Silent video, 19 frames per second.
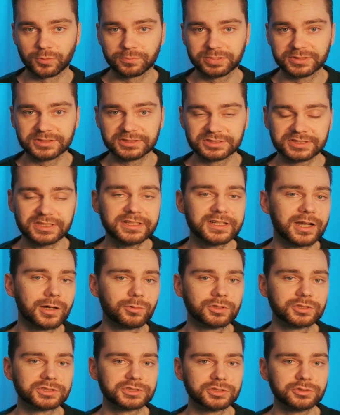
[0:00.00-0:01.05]
on PC I
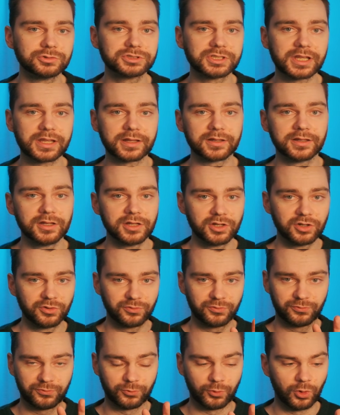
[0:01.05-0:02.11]
was using
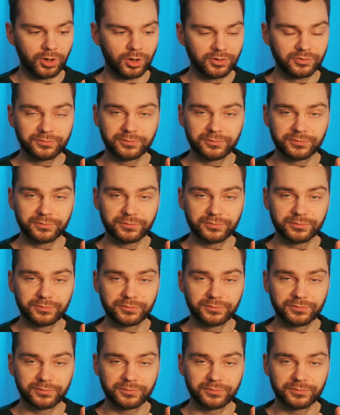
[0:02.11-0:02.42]
4